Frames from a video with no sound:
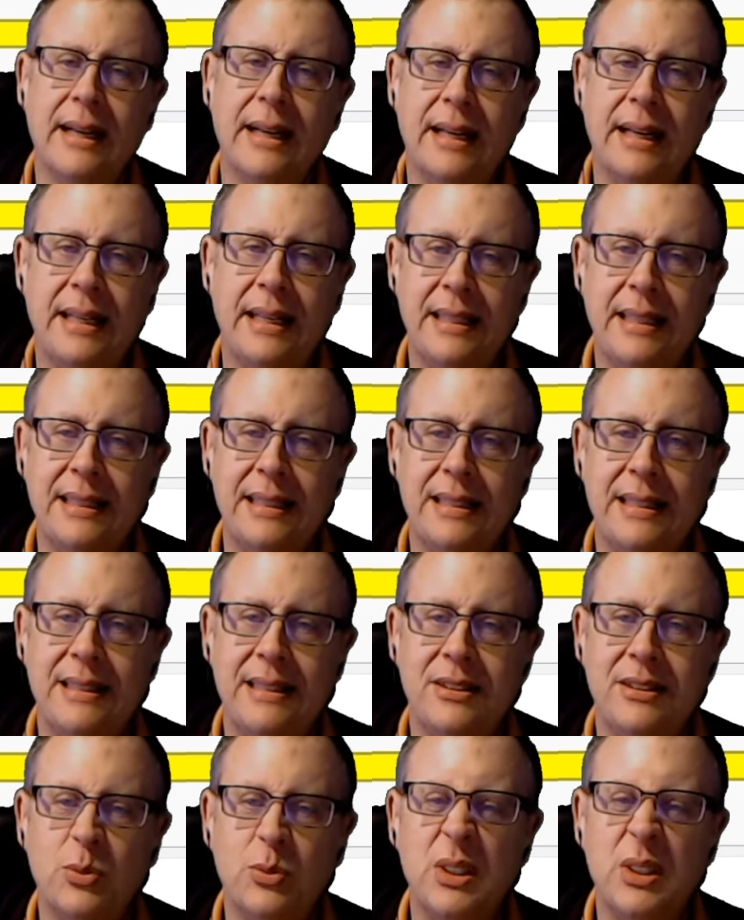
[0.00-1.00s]
And
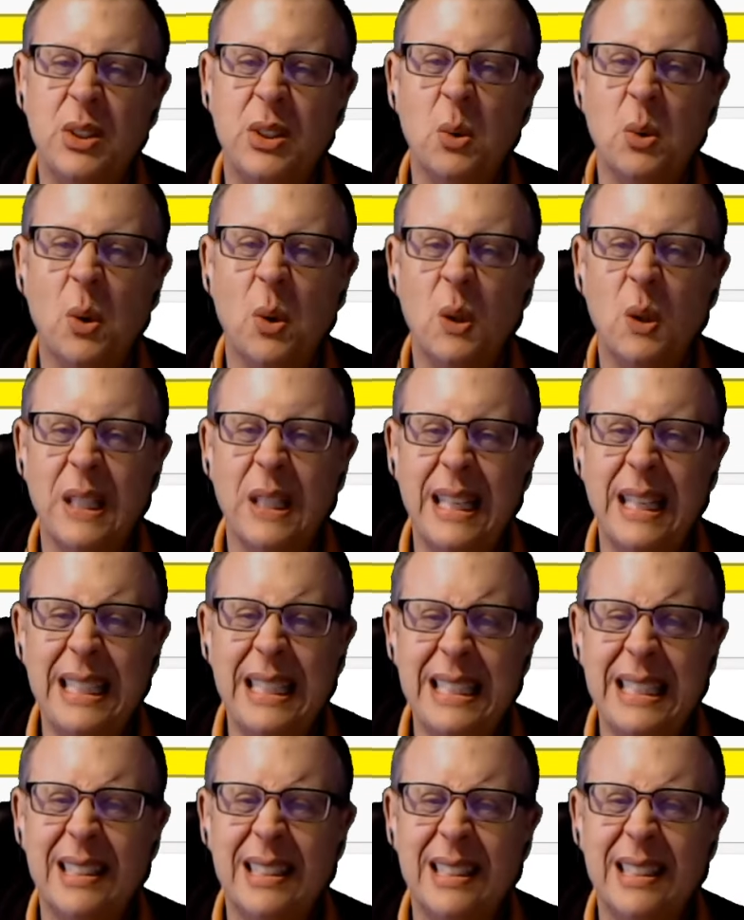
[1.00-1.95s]
if we do all that,